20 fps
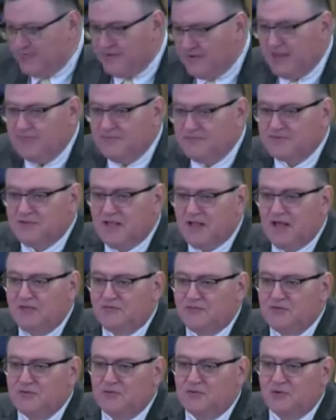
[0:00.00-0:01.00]
gave his
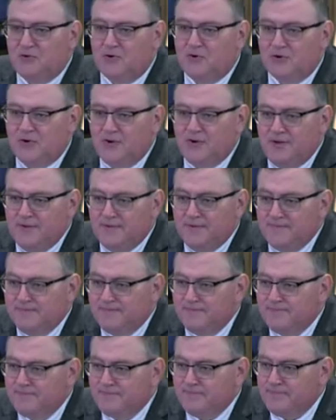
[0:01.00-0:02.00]
life to the Lord,
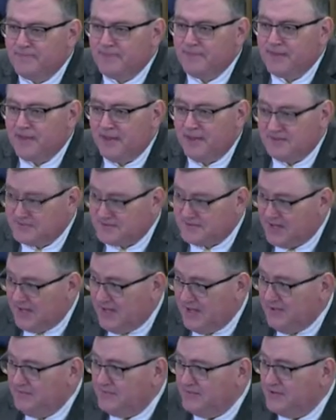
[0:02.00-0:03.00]
got
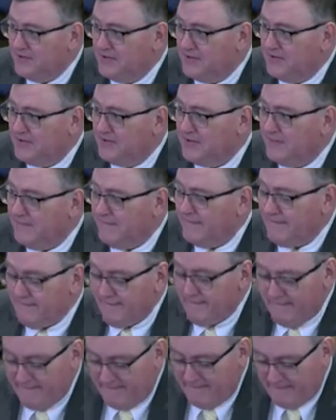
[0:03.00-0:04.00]
saved.
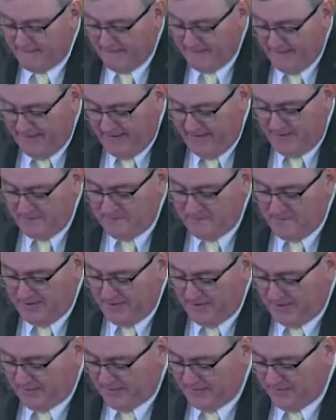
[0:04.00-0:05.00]

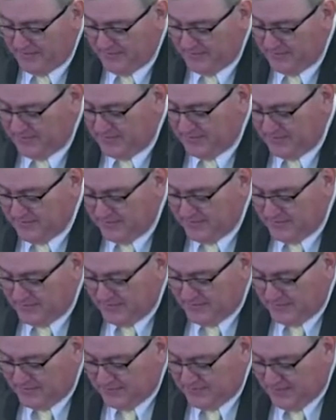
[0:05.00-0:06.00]
Amen.
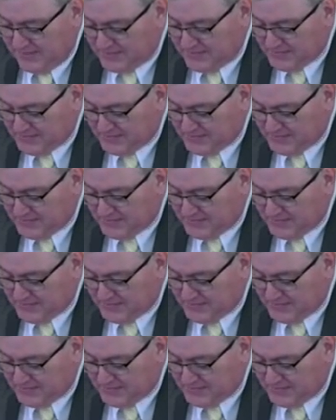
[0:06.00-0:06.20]
Got